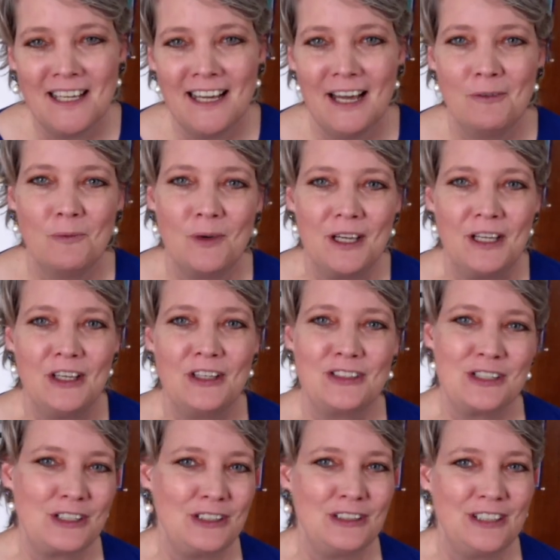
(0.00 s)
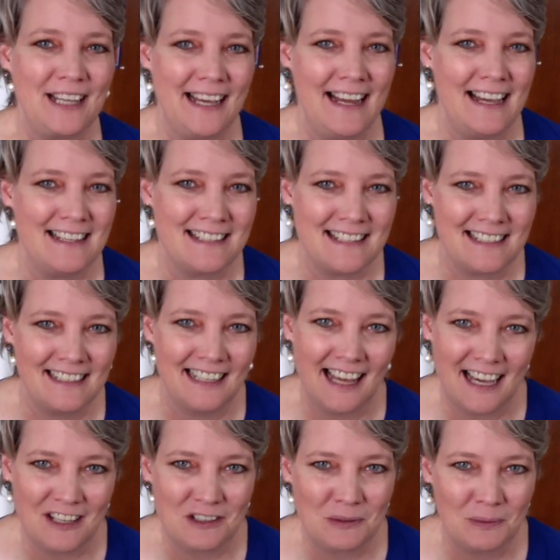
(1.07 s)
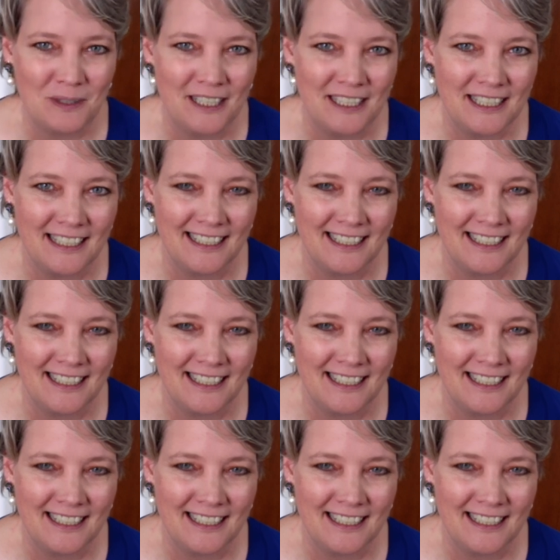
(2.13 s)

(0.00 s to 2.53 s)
And we took a look at Hestia last week